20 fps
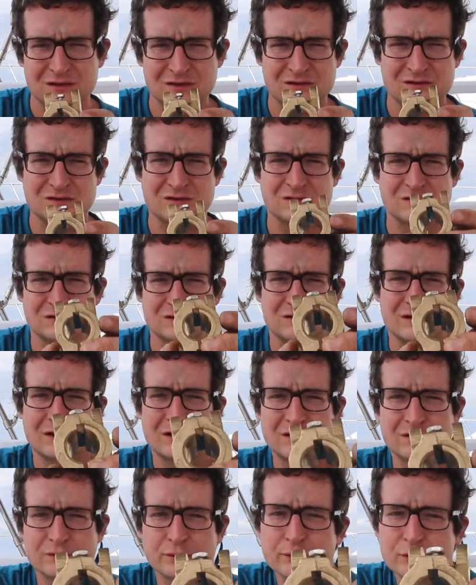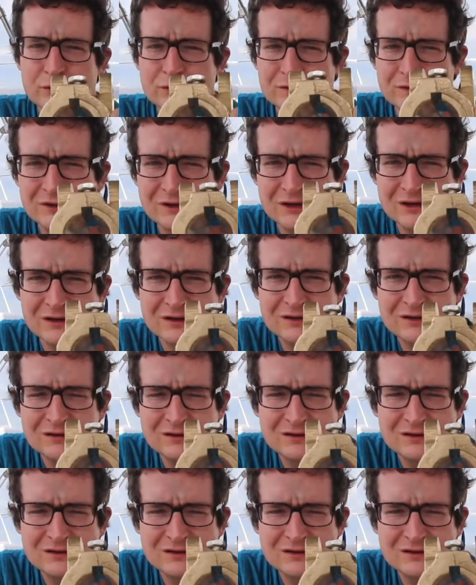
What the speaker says: So there's that groove in there.